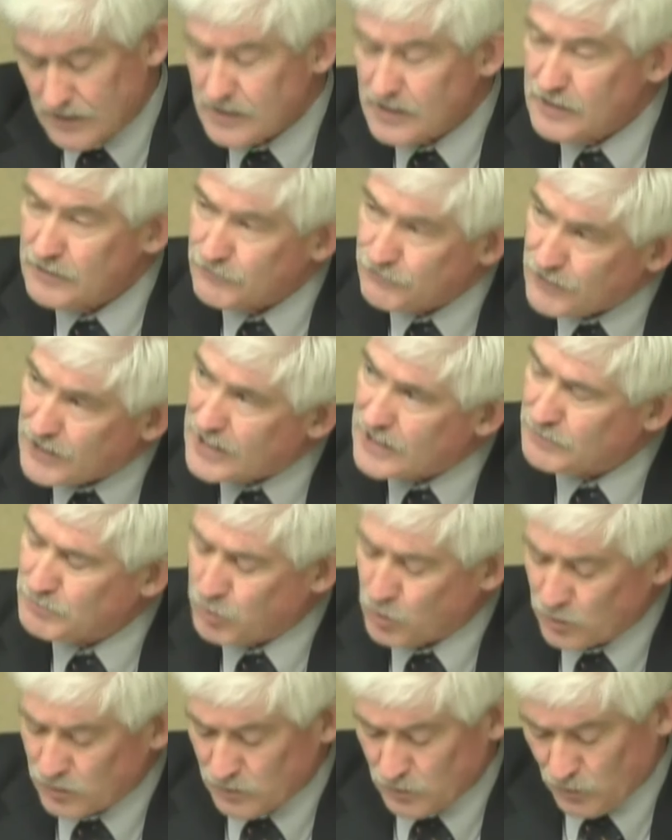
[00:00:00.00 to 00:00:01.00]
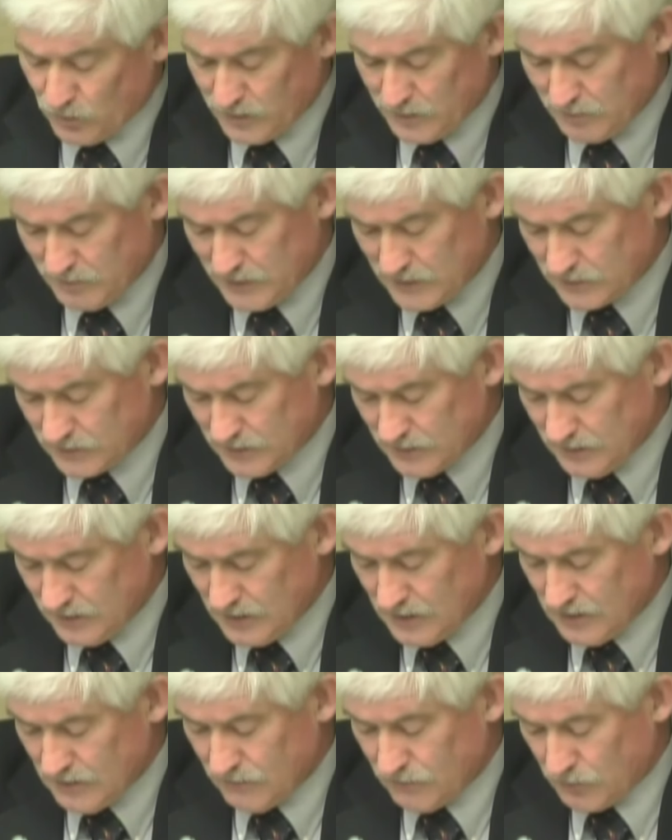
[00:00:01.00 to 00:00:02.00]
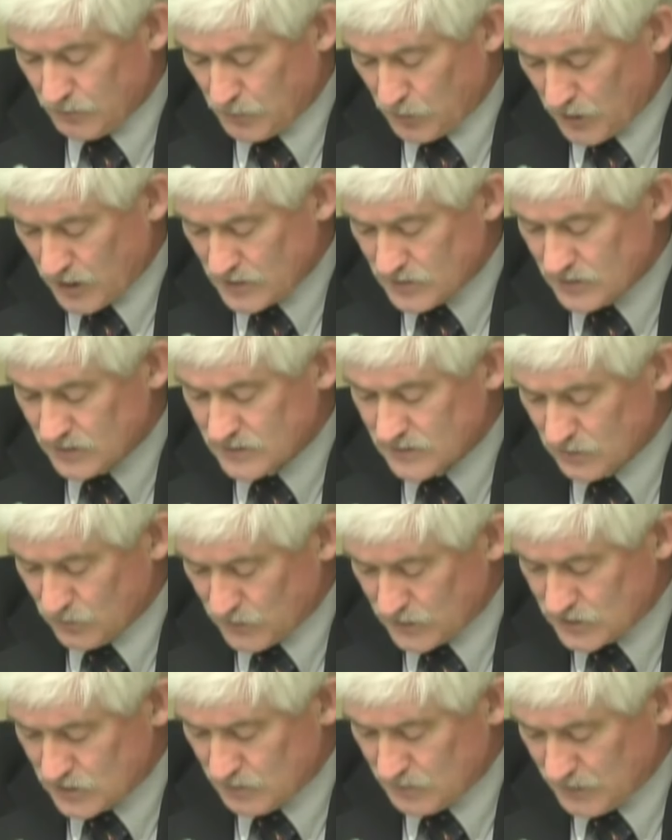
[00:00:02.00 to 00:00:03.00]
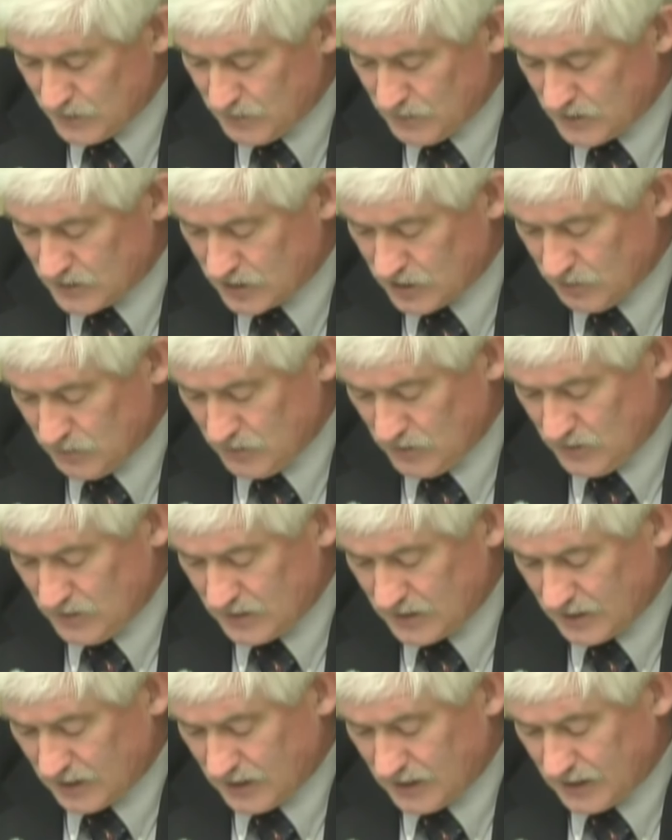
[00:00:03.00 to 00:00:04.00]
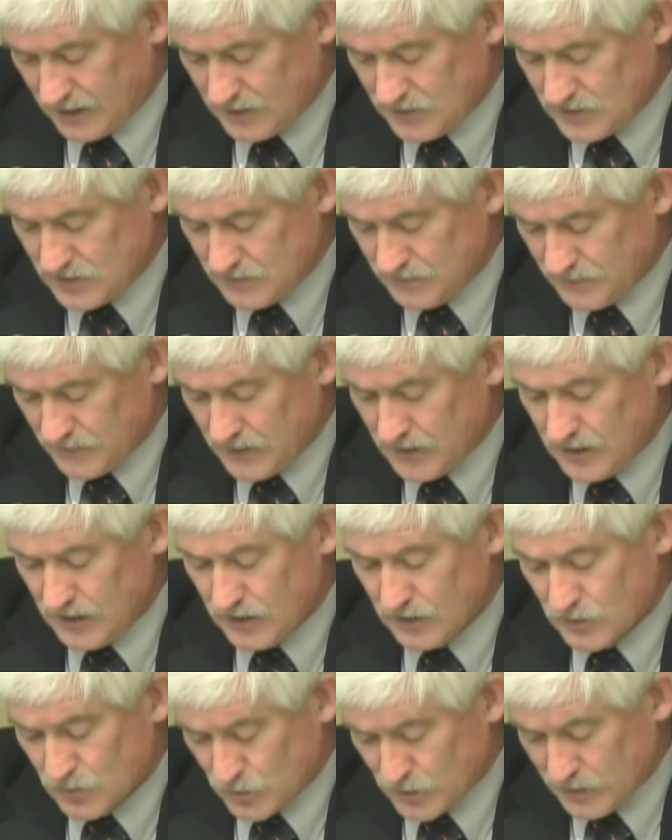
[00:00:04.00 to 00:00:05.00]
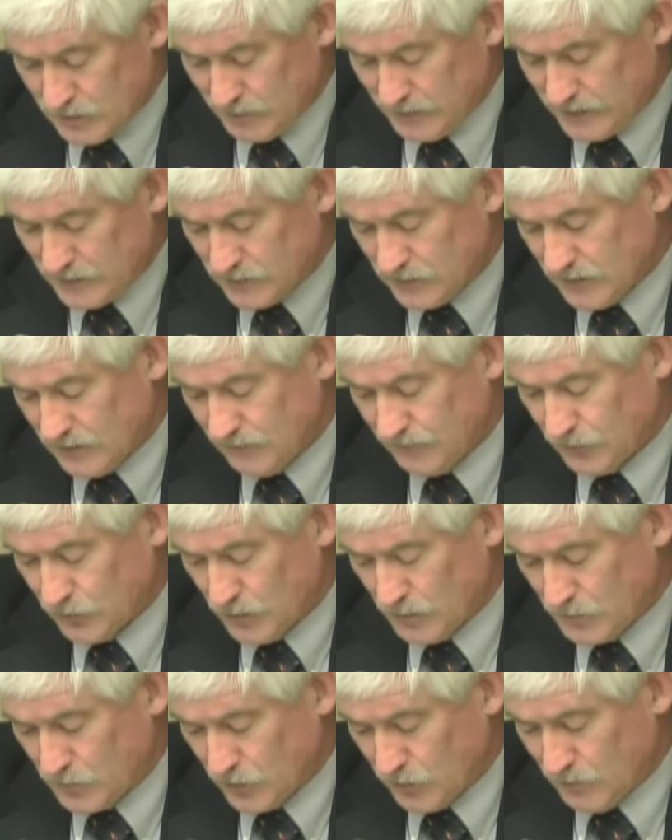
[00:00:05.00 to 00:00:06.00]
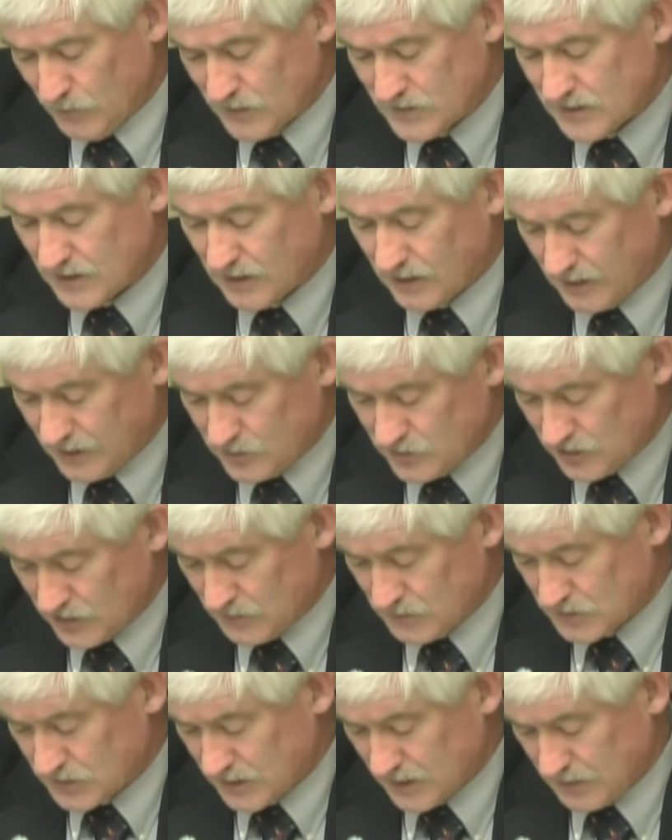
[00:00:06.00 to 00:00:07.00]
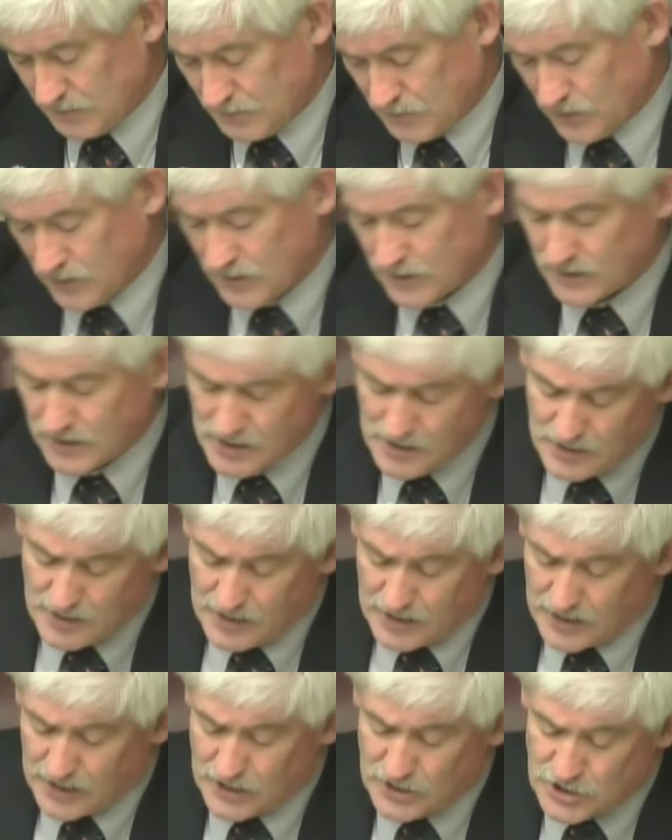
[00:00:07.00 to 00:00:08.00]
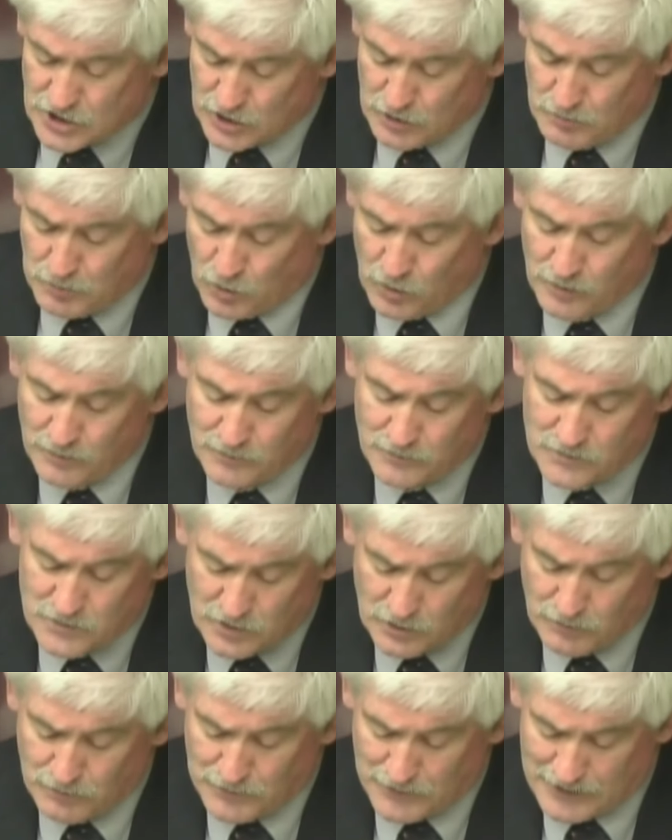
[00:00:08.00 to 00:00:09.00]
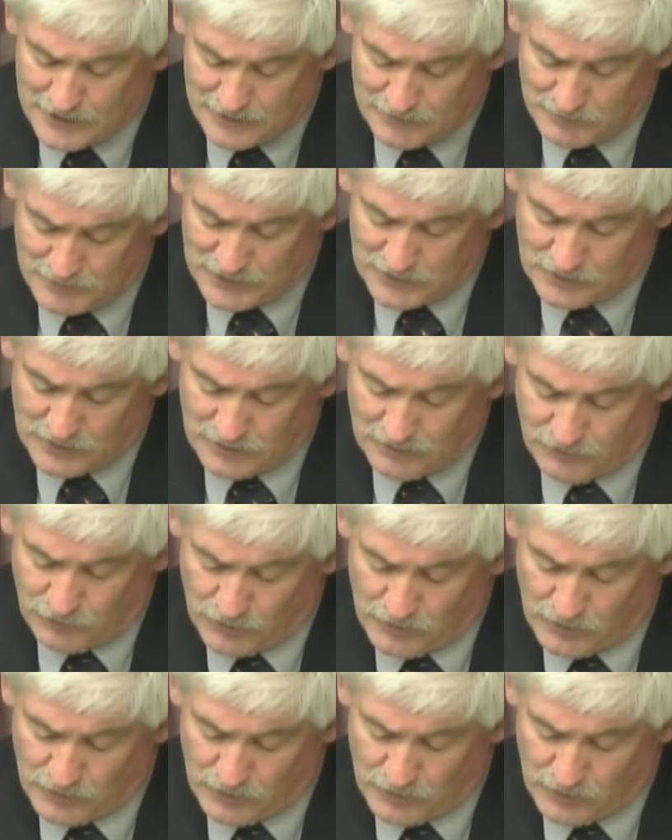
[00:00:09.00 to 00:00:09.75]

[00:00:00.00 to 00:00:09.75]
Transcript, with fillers: 5.1 million for projects at Western Piedmont Community College, 3 million for improvements at Lake James State Park, and 2.25 million for